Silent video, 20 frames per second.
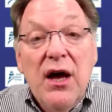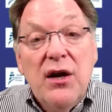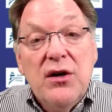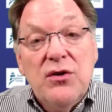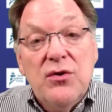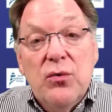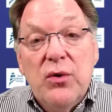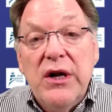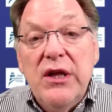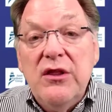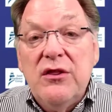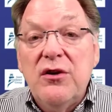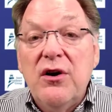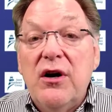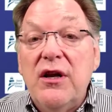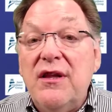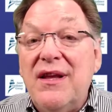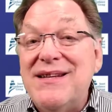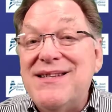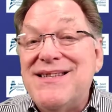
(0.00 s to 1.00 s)

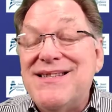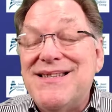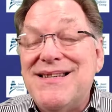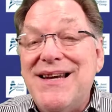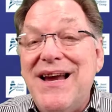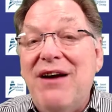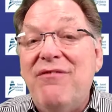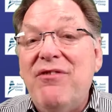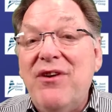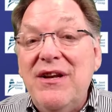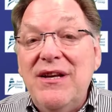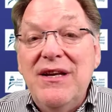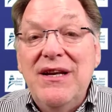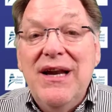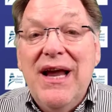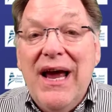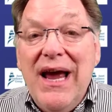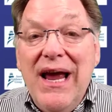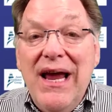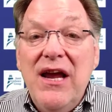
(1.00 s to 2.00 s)
2030, that's 7,
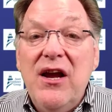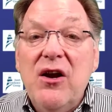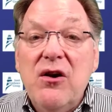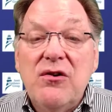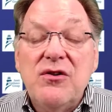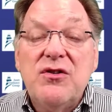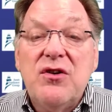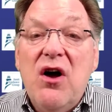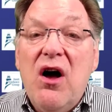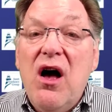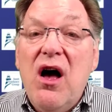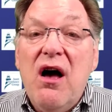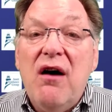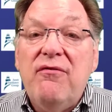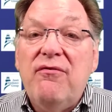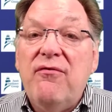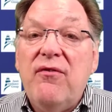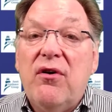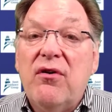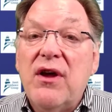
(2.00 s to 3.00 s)
8 years
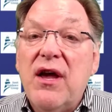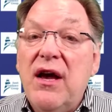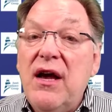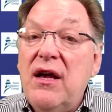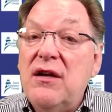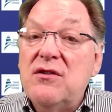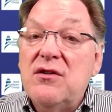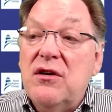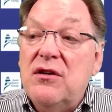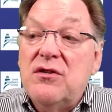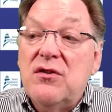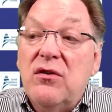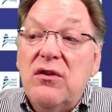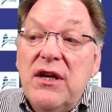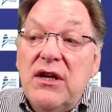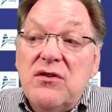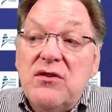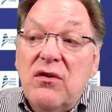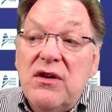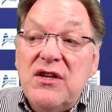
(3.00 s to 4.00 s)
off, okay? It's
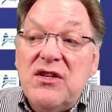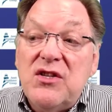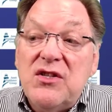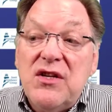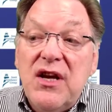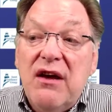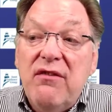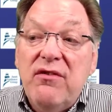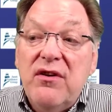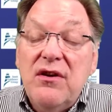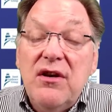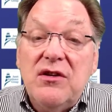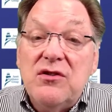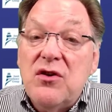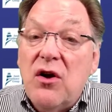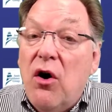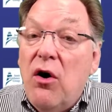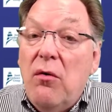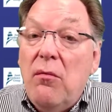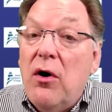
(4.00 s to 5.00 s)
only 7, it's
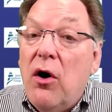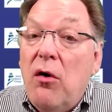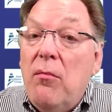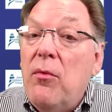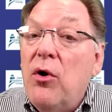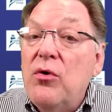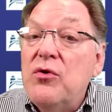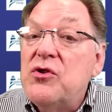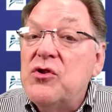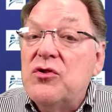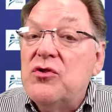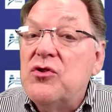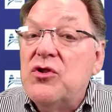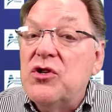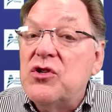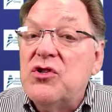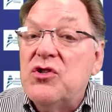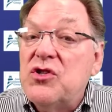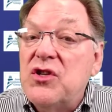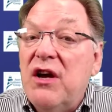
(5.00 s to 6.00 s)
almost
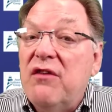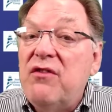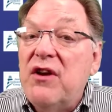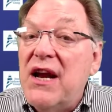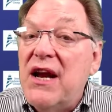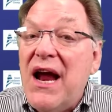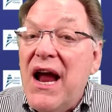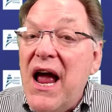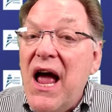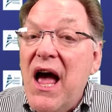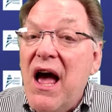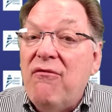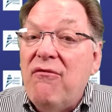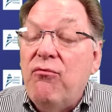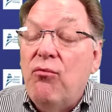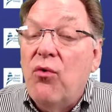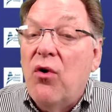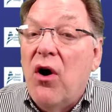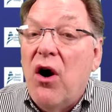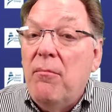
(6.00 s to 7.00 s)
just 7.5.
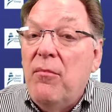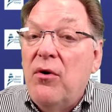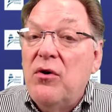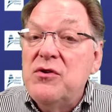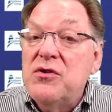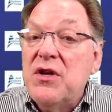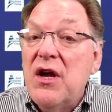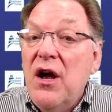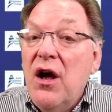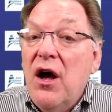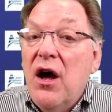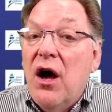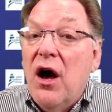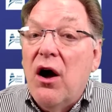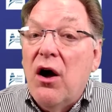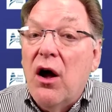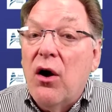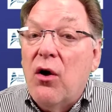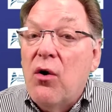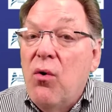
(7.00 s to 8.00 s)
We're almost a
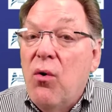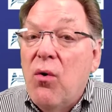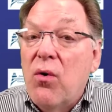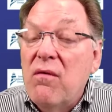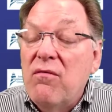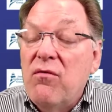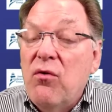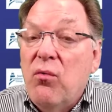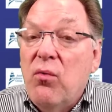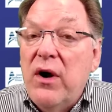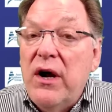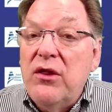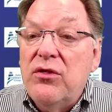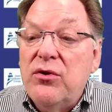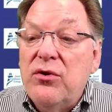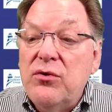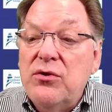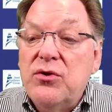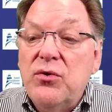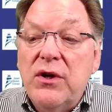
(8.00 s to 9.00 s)
quarter of a way
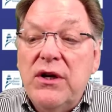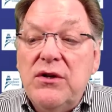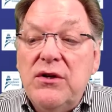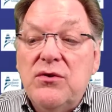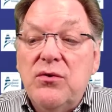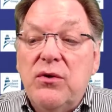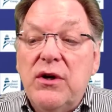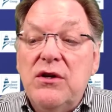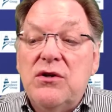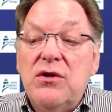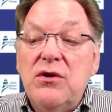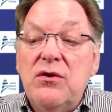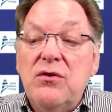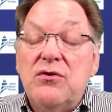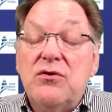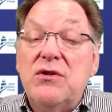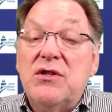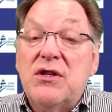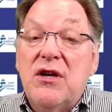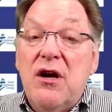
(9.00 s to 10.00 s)
through 2022,
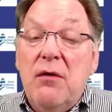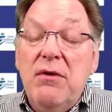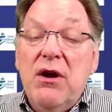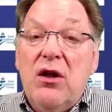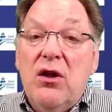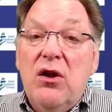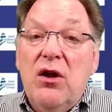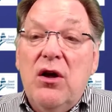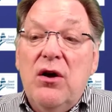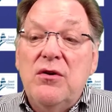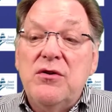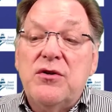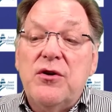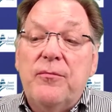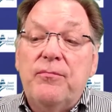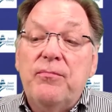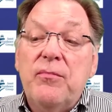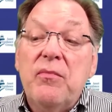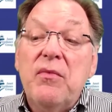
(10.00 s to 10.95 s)
so it's coming closer.